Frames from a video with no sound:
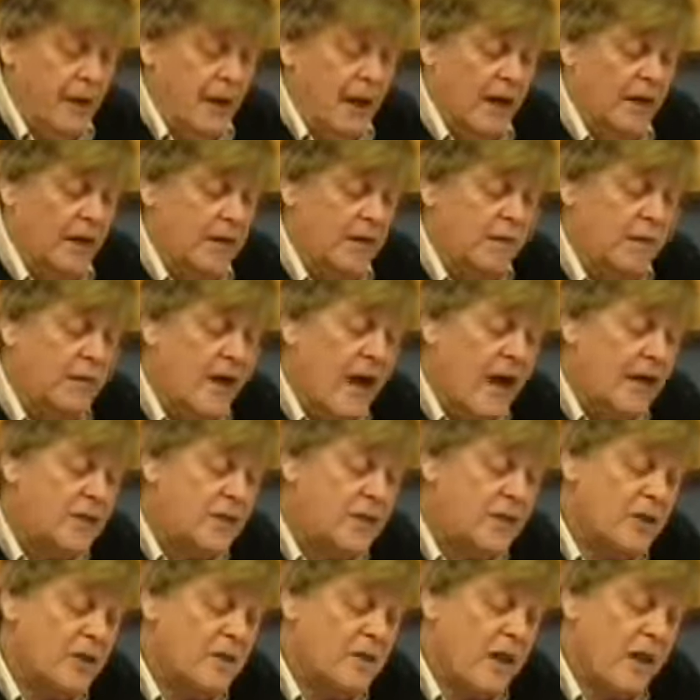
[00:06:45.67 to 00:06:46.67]
And the
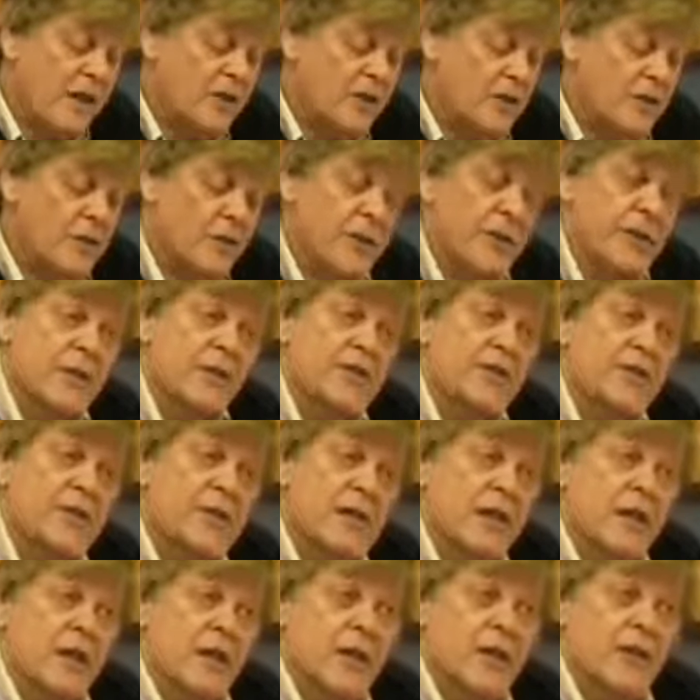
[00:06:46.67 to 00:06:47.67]
fact of the matter is
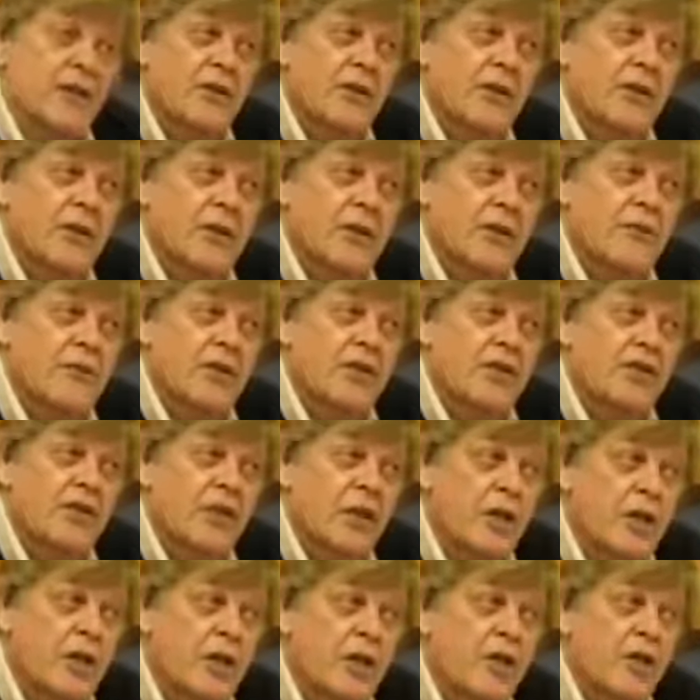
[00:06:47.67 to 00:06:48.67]
that the
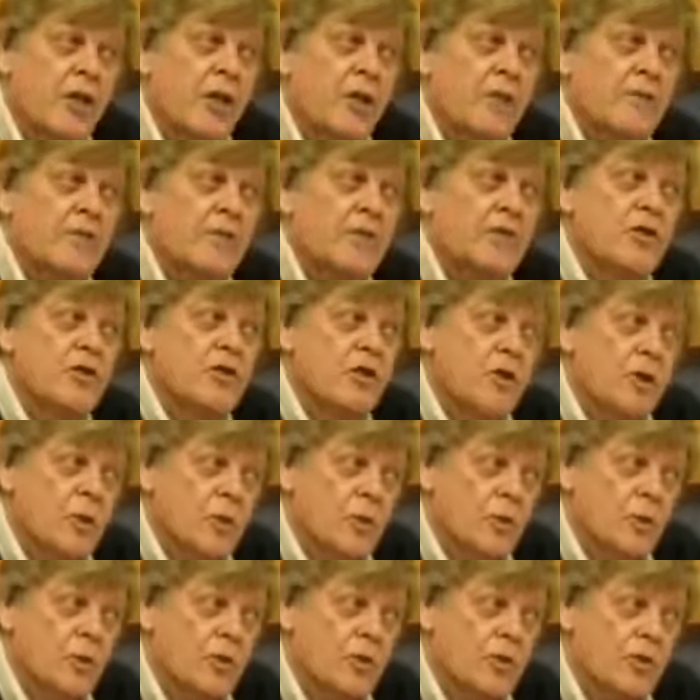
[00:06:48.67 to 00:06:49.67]
return of the
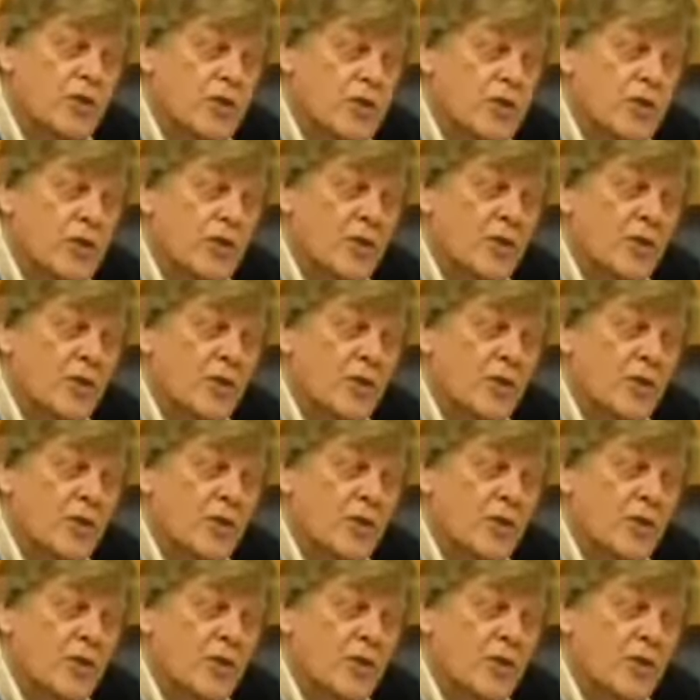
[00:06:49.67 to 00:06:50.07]
Jews